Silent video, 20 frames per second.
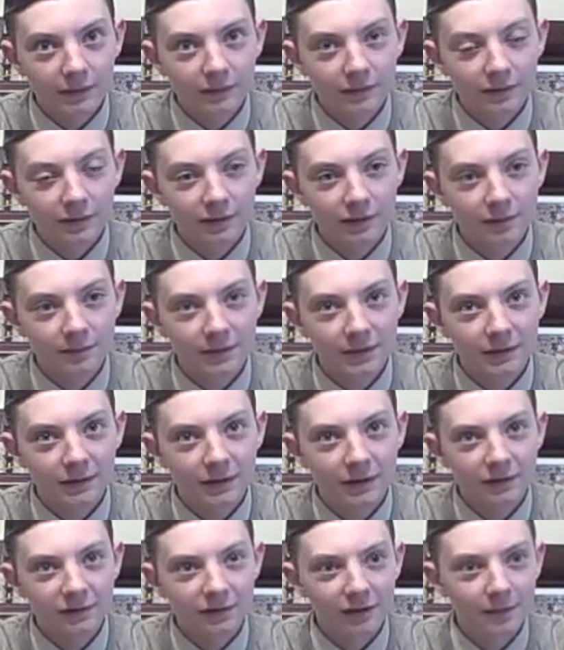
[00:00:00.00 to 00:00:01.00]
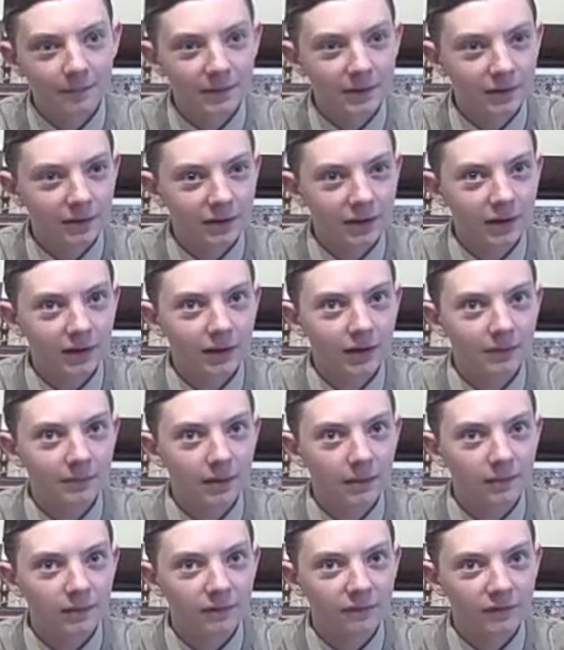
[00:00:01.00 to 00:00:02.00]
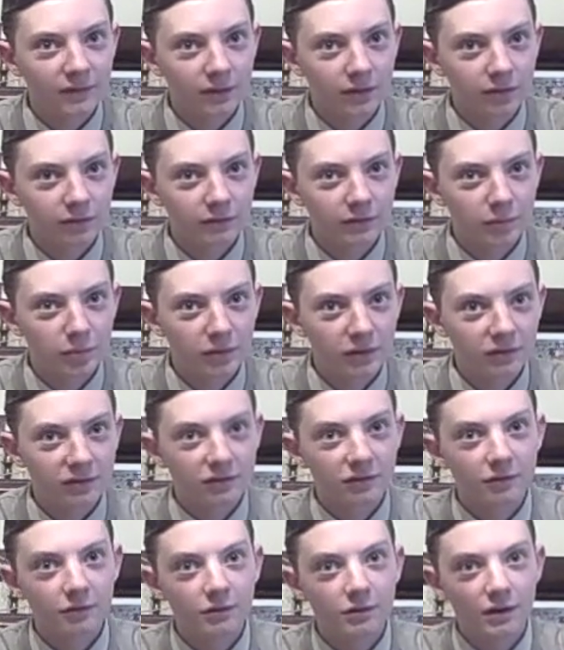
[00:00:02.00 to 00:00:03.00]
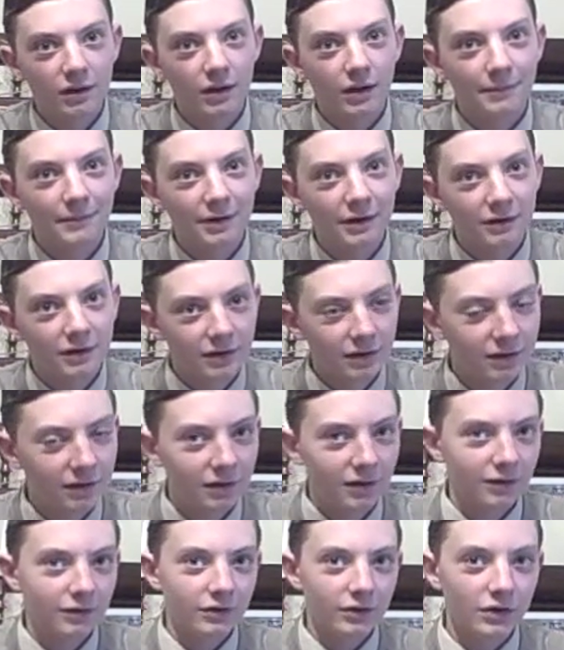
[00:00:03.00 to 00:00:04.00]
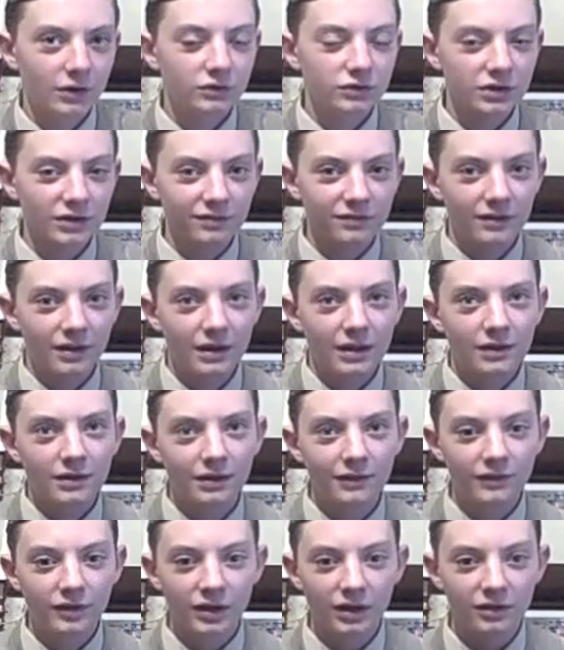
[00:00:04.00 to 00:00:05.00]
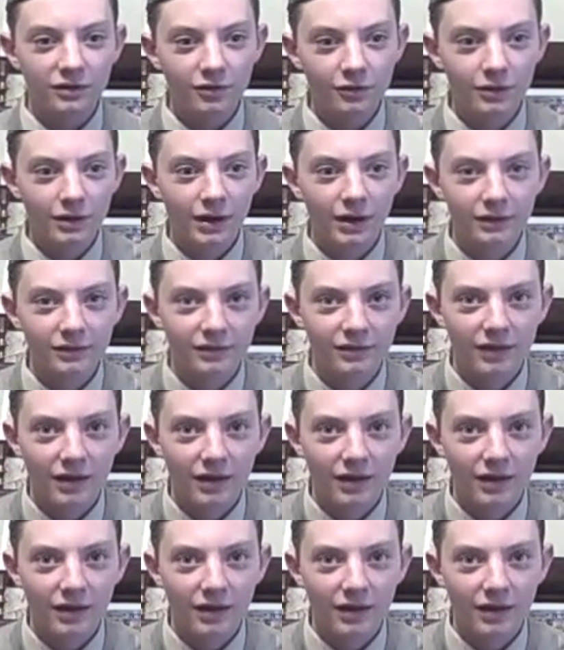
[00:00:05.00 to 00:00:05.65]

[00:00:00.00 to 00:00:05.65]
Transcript: It's going to be nice. I'll be in a three-piece suit. I'm not going to care, you know. Just, if you get too hot, you